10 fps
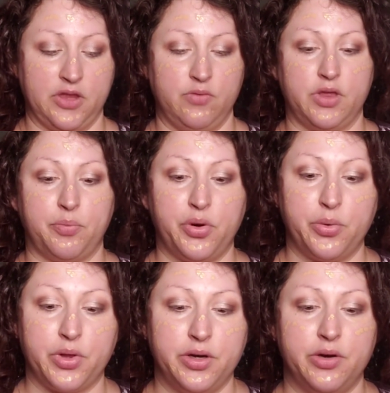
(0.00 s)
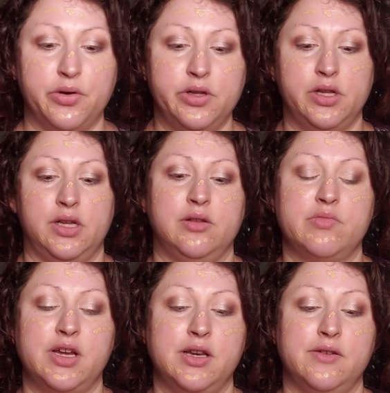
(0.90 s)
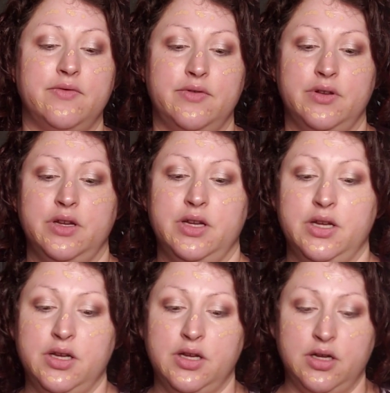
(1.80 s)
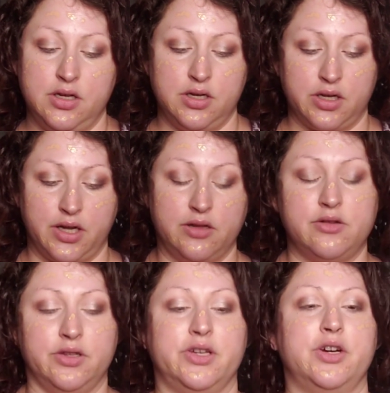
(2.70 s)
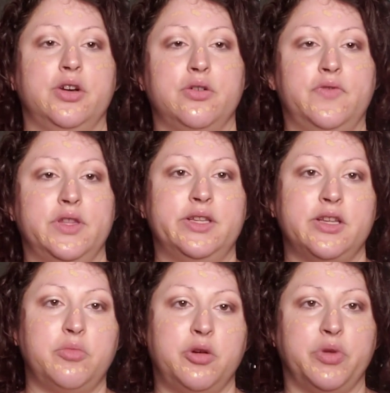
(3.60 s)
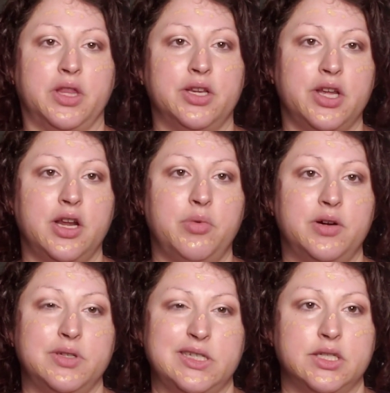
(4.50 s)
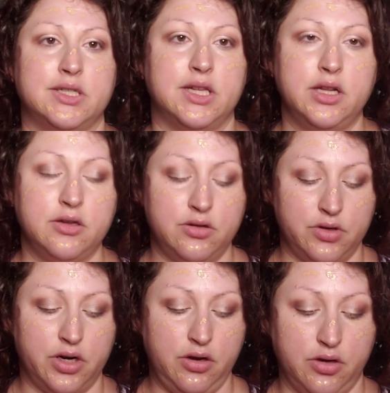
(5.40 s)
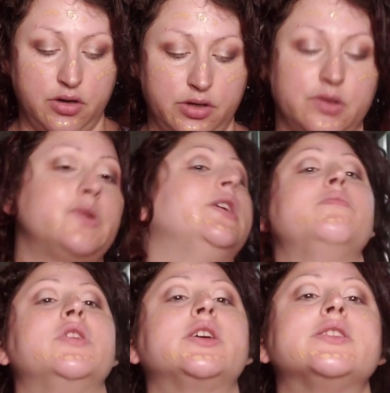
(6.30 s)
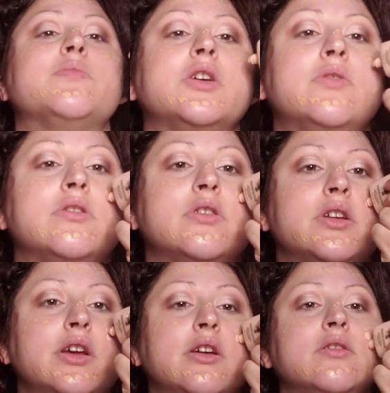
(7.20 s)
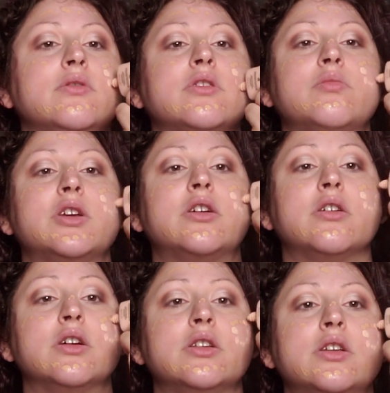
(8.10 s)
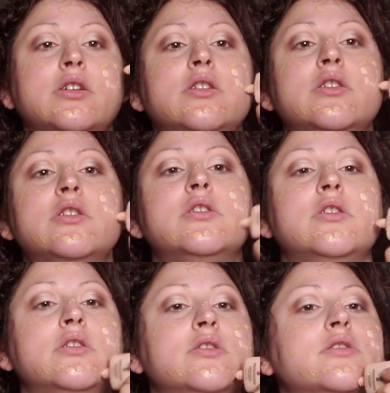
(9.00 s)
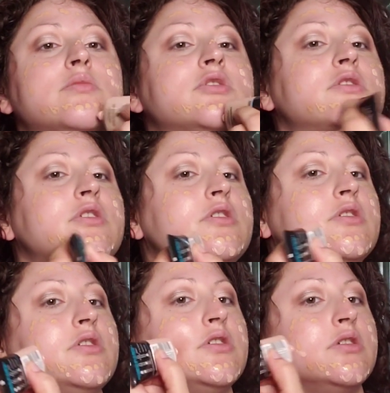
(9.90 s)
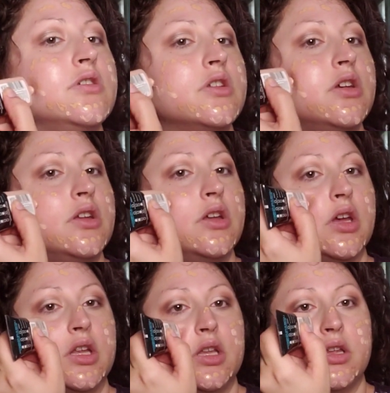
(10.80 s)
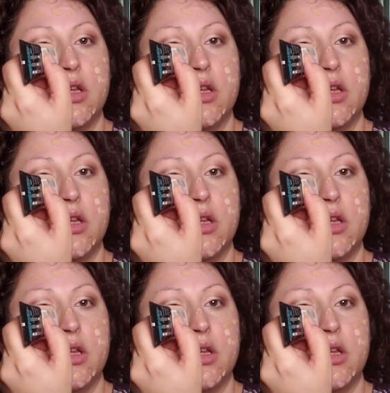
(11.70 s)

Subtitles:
With the Pro Glow, I kind of got a little darker over the summer, but the shade I bought was just slightly too dark, so I mixed my winter shade with my current summer shade to kind of get